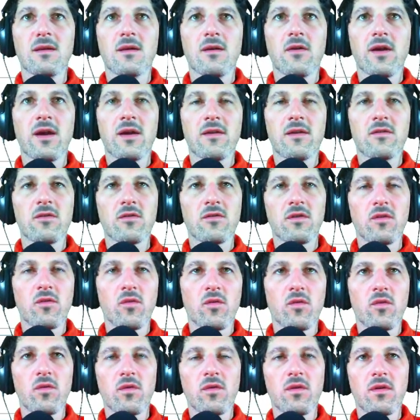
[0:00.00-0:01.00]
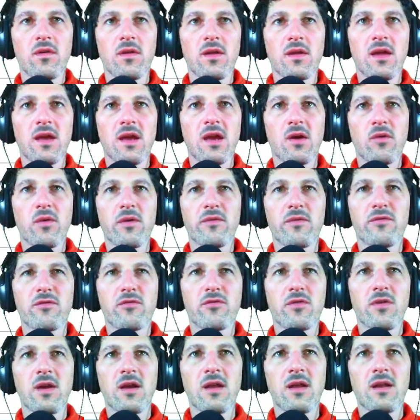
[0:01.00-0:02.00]
Okay, so here we've
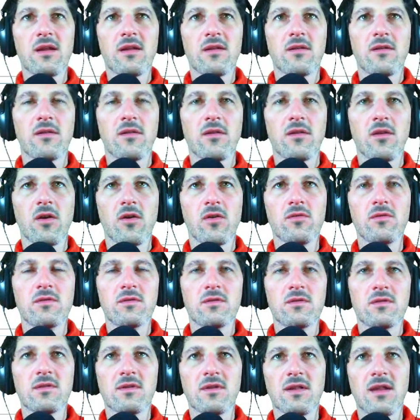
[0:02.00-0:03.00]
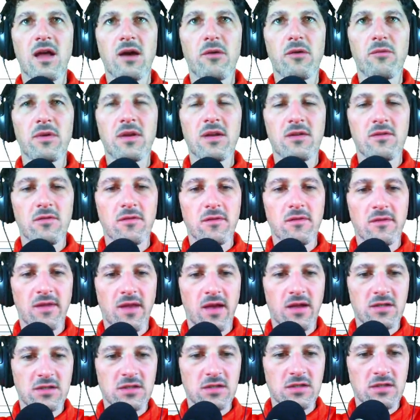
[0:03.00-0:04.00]
created the note. Now we need to
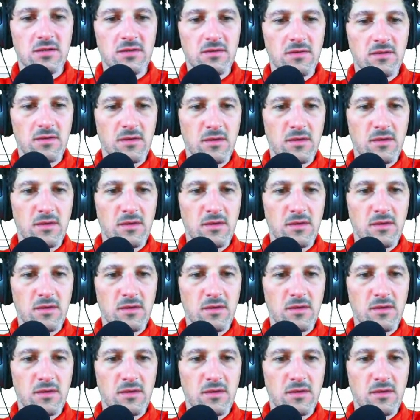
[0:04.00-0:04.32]
attach it.